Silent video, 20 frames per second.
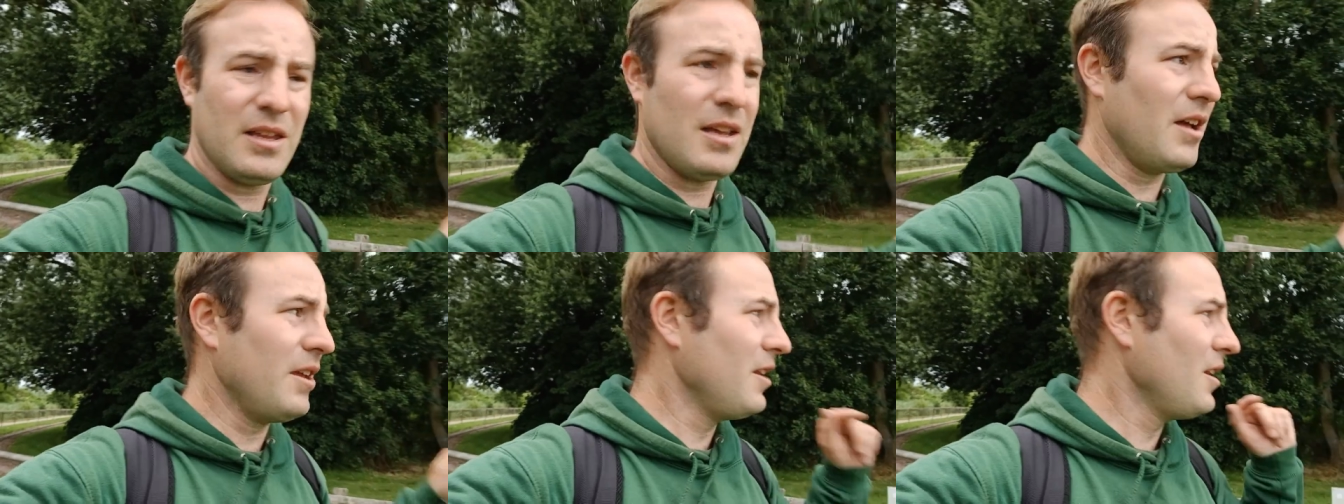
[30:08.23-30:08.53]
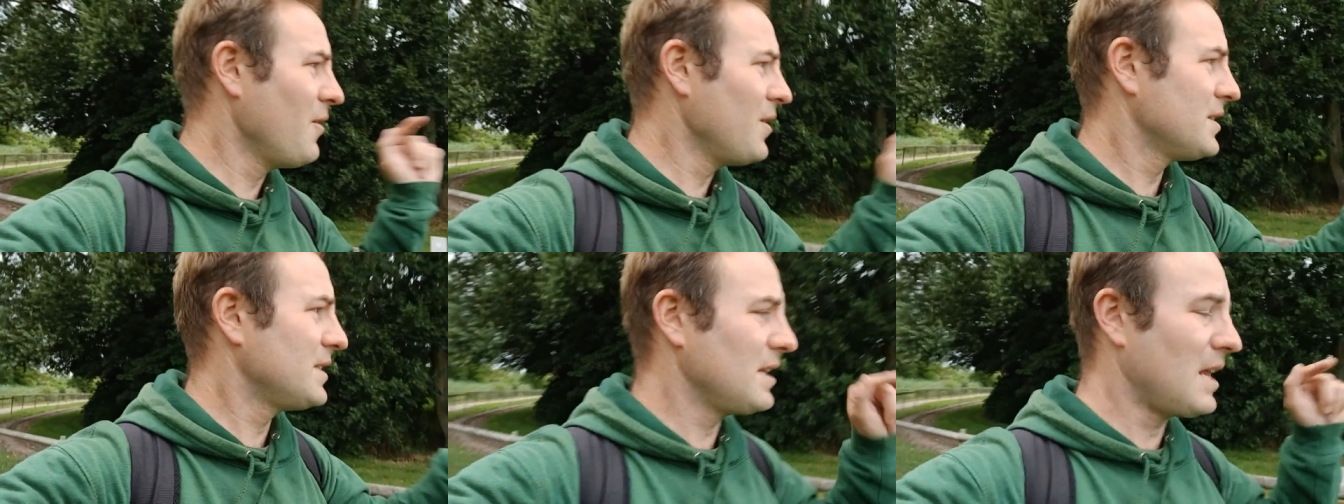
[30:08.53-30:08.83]
you
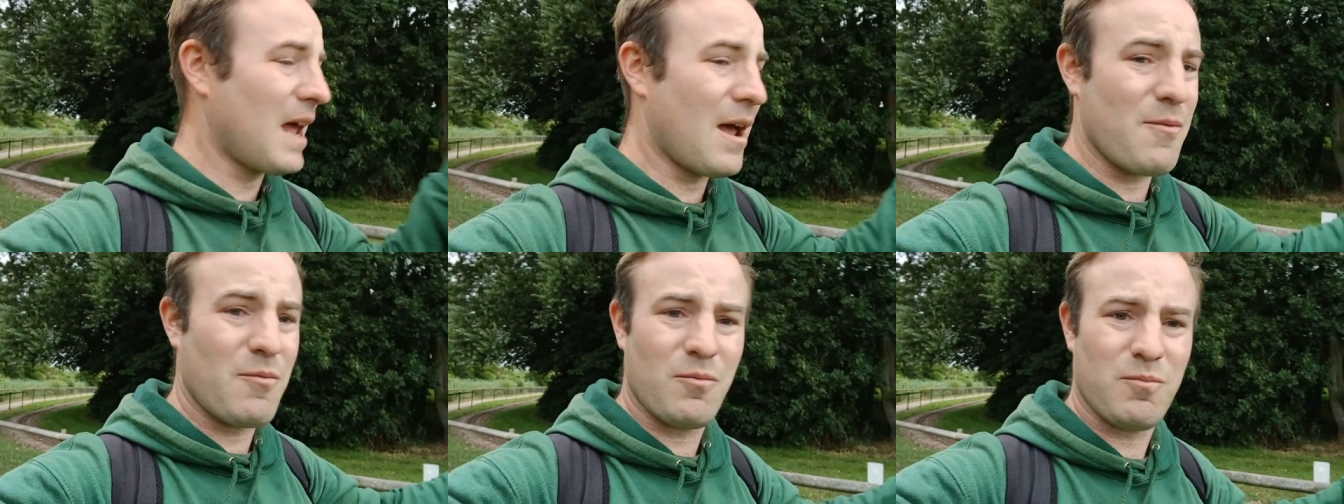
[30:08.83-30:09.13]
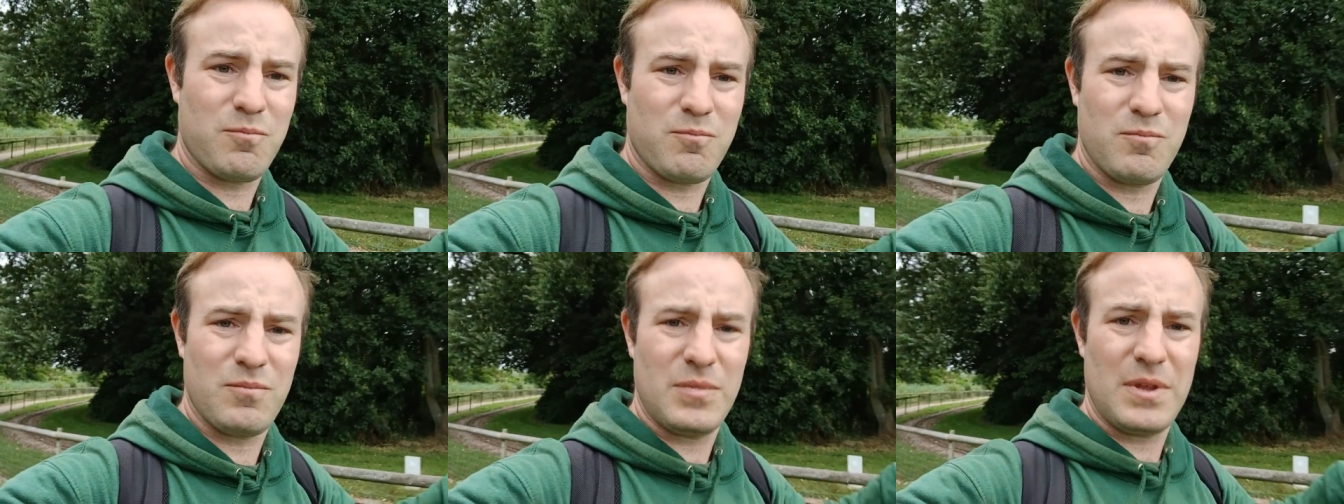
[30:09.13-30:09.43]
know I said how,
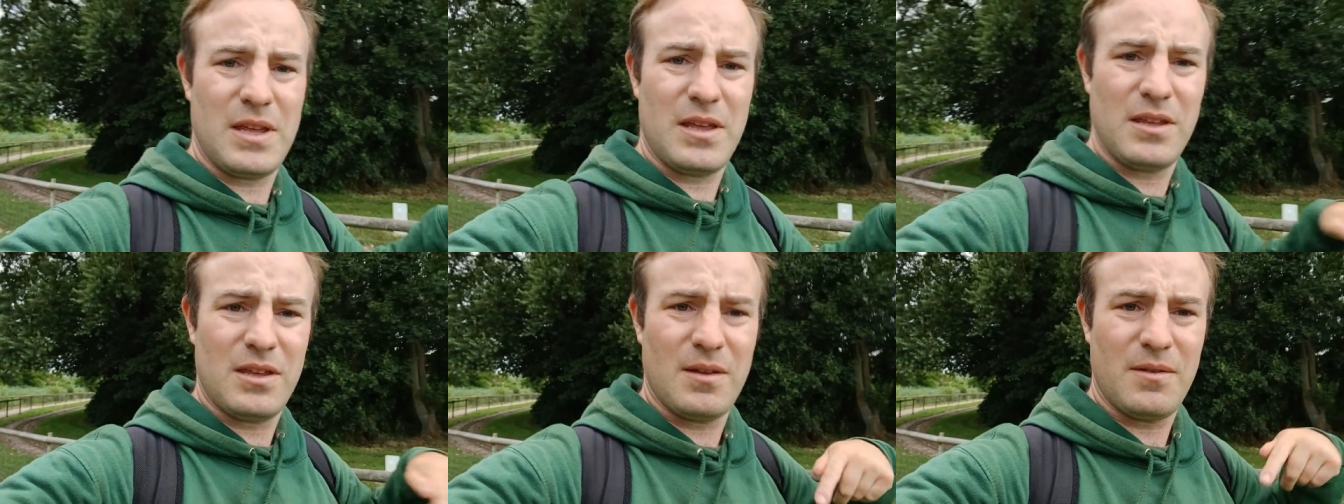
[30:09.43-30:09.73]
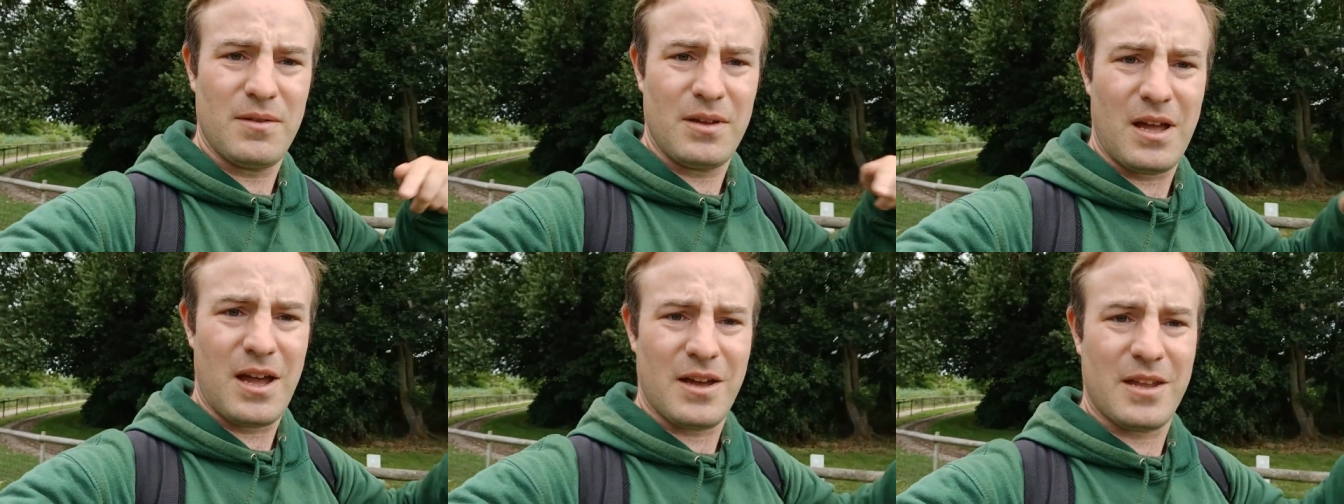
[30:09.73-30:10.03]

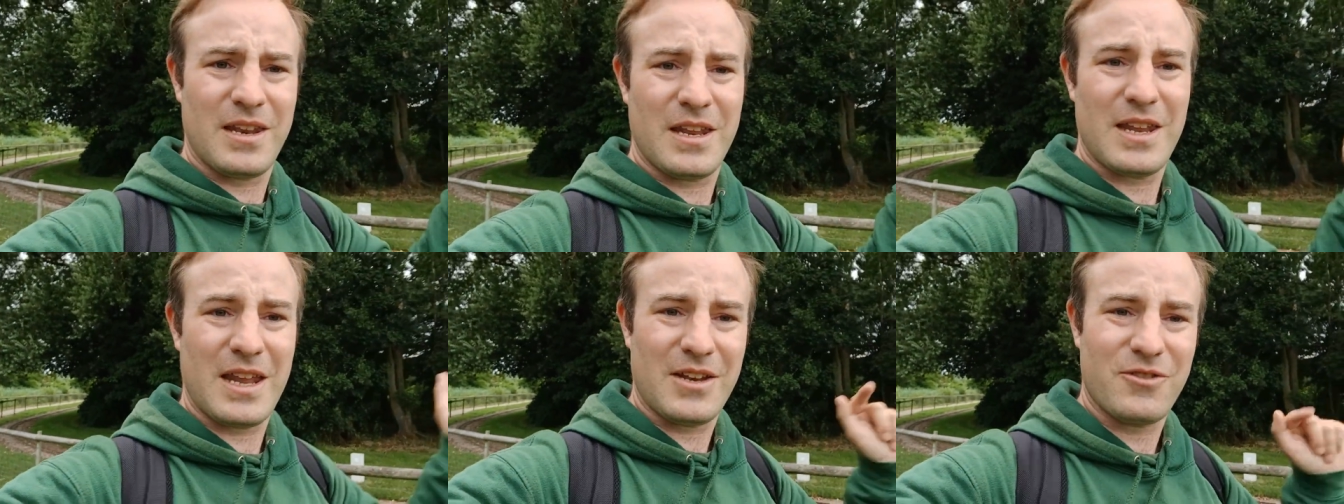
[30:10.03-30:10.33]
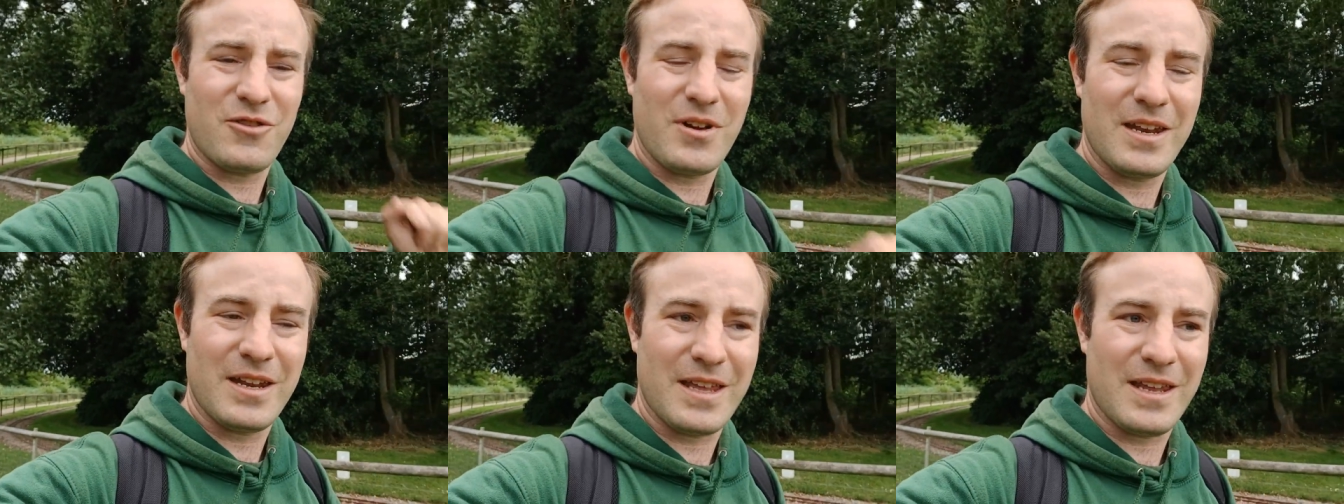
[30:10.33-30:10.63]
I can hear that
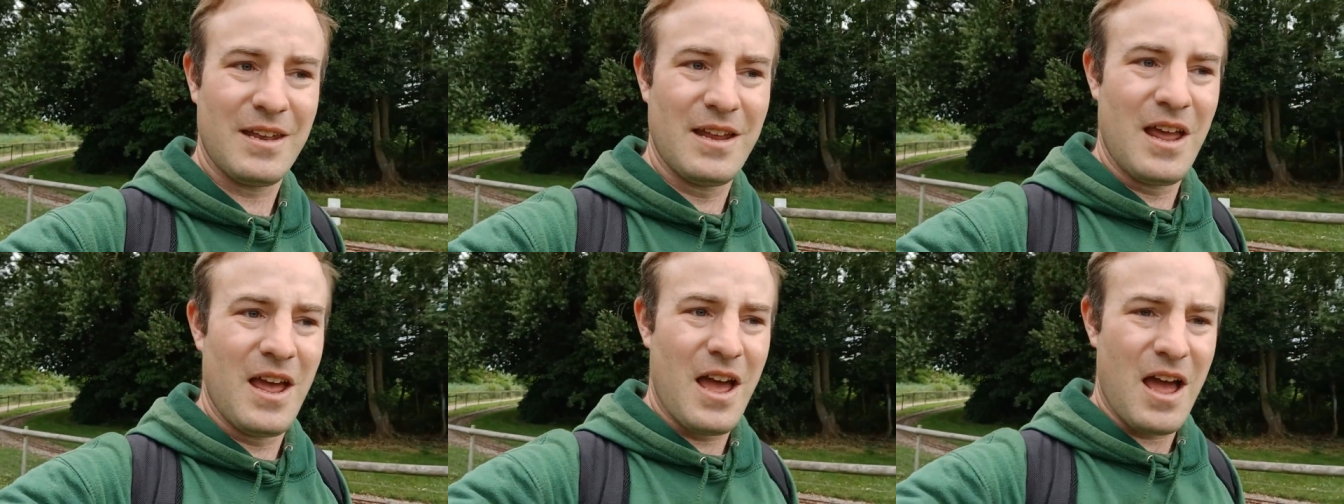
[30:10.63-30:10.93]
train again.